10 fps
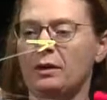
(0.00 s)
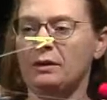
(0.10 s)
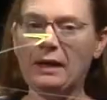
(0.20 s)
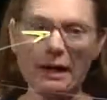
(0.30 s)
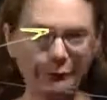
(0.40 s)

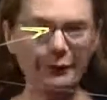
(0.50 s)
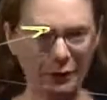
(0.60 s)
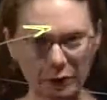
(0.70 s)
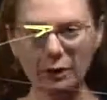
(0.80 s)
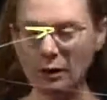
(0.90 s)

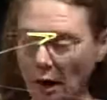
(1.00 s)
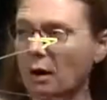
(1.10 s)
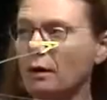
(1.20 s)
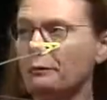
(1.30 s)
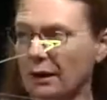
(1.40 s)
definition
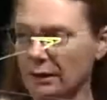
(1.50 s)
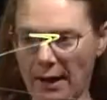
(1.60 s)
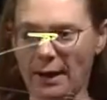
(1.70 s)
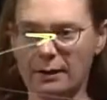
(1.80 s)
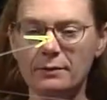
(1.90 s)
of a
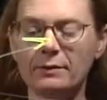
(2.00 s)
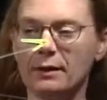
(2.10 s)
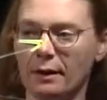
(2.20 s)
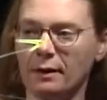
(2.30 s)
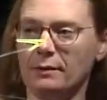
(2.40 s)
lens
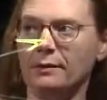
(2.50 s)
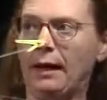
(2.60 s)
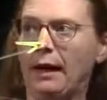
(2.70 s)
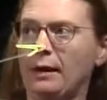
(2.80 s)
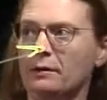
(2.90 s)
is
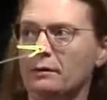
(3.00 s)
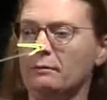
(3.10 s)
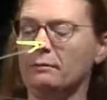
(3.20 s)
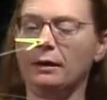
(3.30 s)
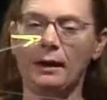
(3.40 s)
that
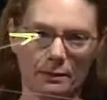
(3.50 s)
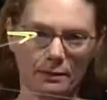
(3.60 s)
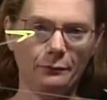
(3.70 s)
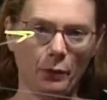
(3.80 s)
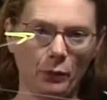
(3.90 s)
it has
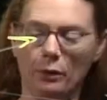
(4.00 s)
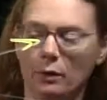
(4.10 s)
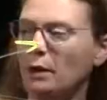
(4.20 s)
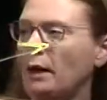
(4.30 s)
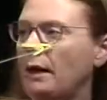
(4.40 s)
a
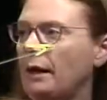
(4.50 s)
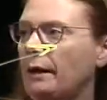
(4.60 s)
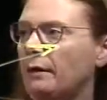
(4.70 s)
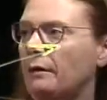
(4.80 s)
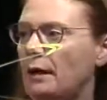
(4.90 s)
focal,
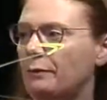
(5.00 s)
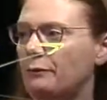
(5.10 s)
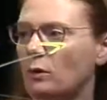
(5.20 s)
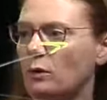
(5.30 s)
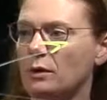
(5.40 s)
and that
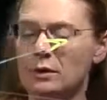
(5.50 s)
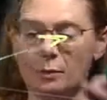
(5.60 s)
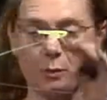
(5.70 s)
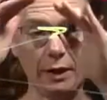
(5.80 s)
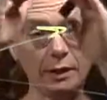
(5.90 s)
focal is
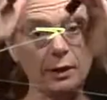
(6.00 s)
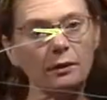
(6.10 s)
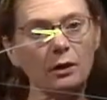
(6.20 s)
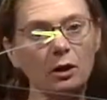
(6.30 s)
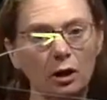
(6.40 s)
dependent on
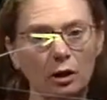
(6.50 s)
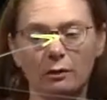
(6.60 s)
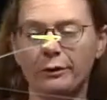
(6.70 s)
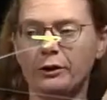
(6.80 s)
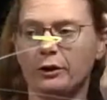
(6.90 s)
the
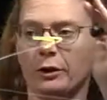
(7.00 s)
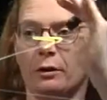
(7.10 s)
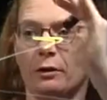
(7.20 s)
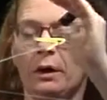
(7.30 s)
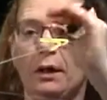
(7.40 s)

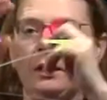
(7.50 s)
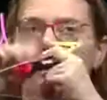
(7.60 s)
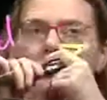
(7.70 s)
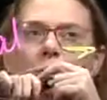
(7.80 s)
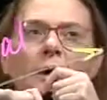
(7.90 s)
curvature.
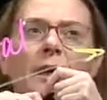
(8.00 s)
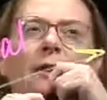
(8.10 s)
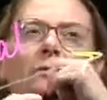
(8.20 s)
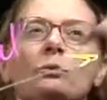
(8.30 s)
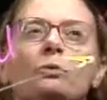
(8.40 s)
If we
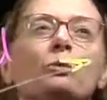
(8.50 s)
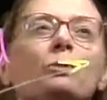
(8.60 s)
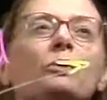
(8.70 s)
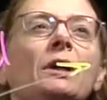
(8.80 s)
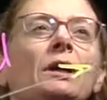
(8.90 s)
have a
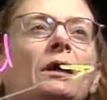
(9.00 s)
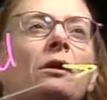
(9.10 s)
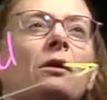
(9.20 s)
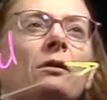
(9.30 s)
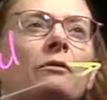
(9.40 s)
really
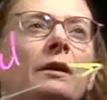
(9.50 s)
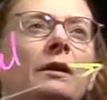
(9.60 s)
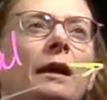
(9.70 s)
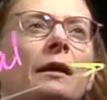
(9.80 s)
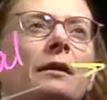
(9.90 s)
curvy
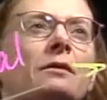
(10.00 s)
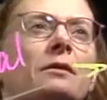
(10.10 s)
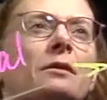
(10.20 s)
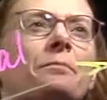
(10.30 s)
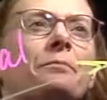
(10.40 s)
lens,